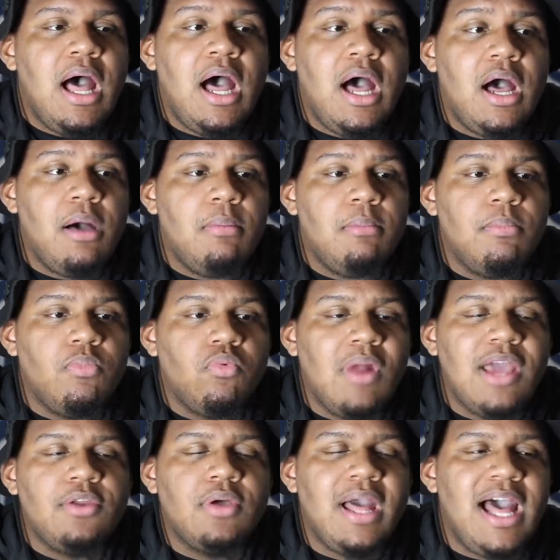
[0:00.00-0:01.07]
him. Um,
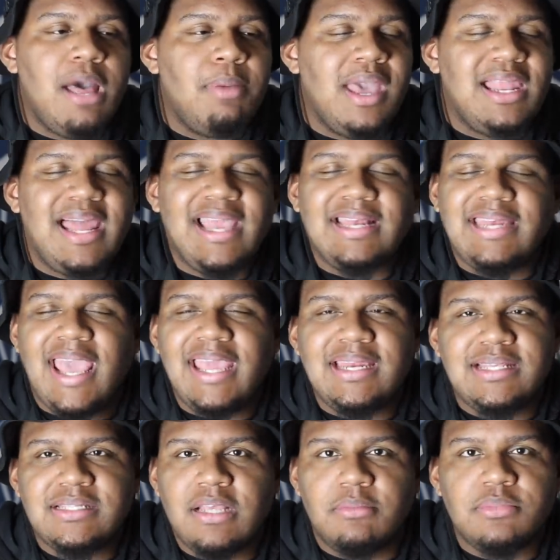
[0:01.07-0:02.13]
Randall Cobb had like
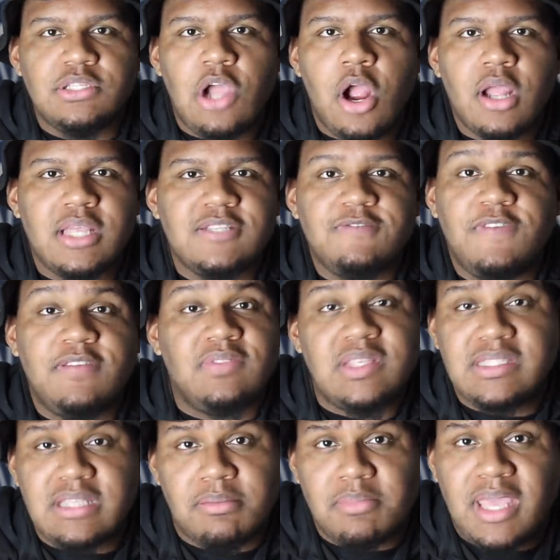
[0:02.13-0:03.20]
ninety something targets,
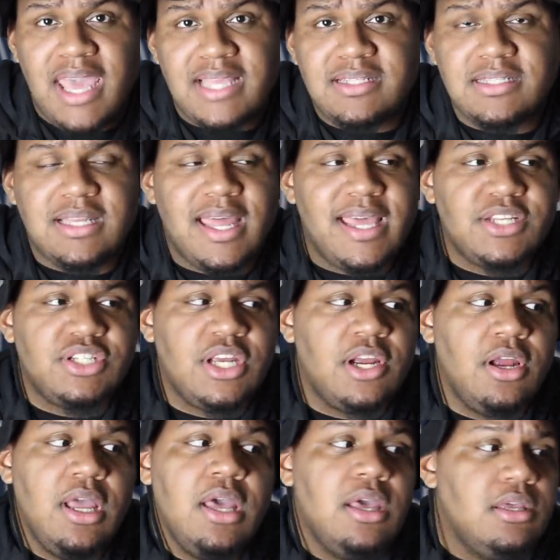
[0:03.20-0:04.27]
fifty something catches last
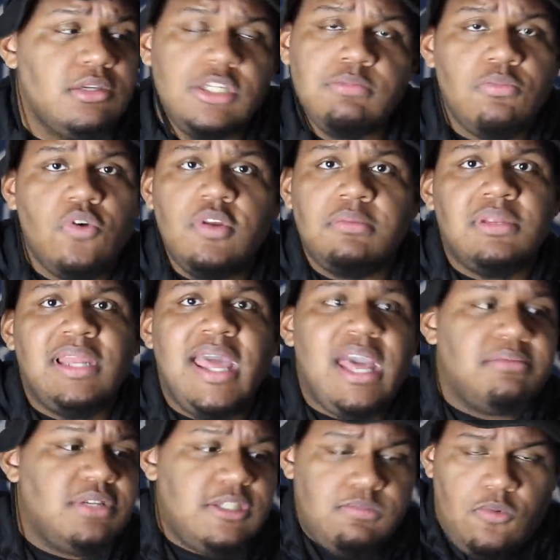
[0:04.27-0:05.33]
year. Just move him to
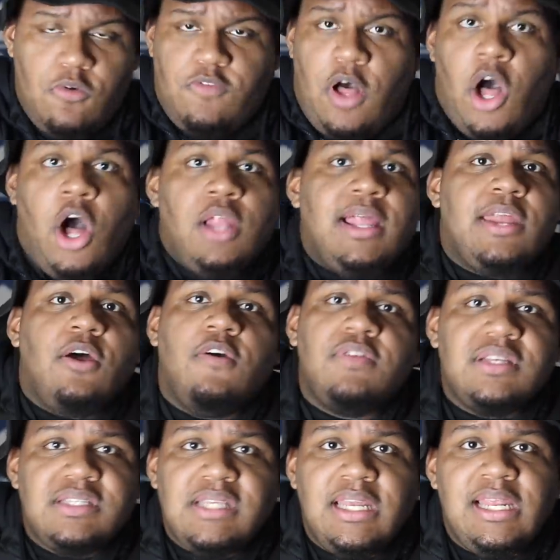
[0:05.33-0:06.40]
Lamb. Just move all that
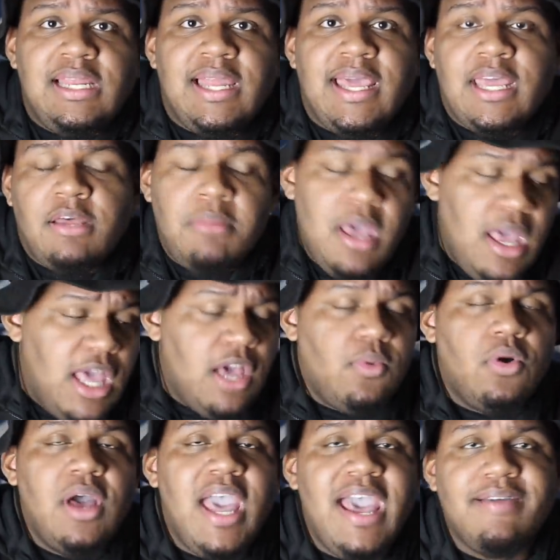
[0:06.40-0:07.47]
over to CeeDee Lamb,
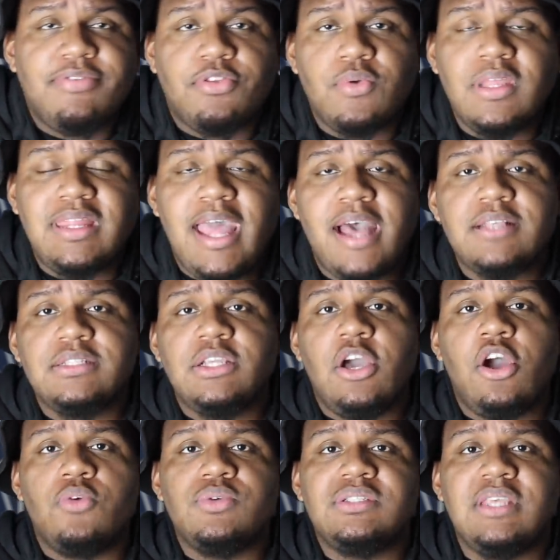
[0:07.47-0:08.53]
and we'll have three thousand
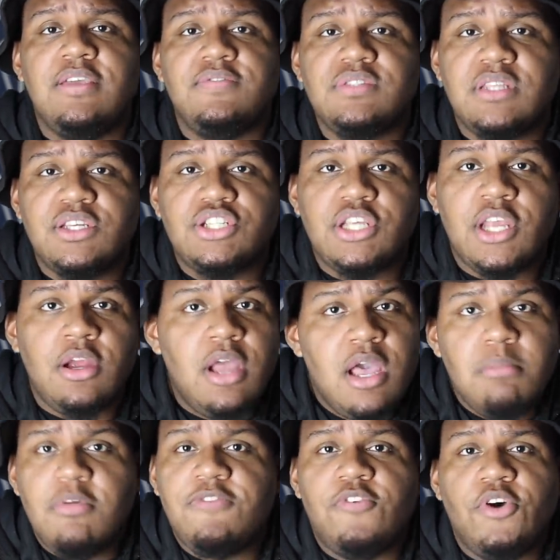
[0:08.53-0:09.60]
yard receivers this year
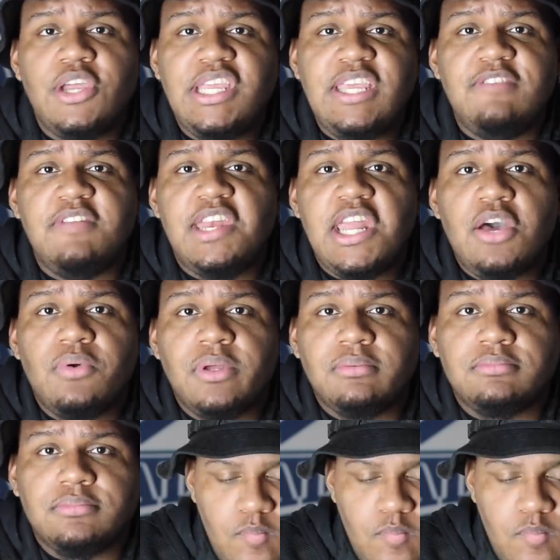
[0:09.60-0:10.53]
before you even know it.